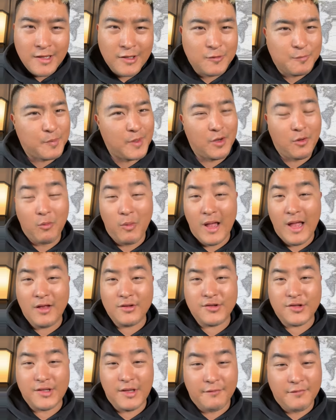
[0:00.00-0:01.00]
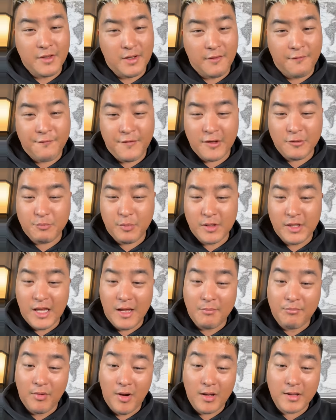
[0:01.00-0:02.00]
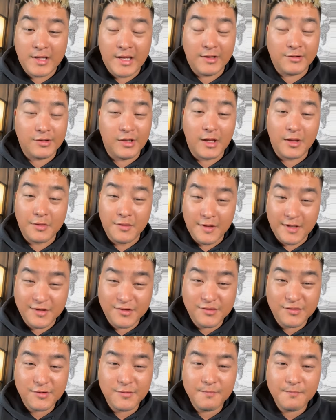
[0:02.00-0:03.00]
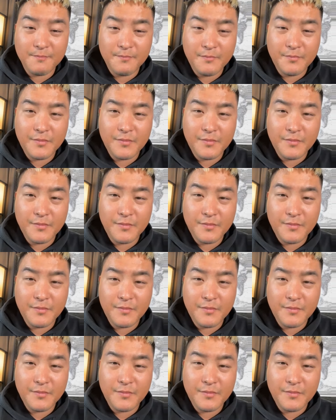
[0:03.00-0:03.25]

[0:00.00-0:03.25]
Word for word: It's been a while since I've done a Facebook Live broadcast like this.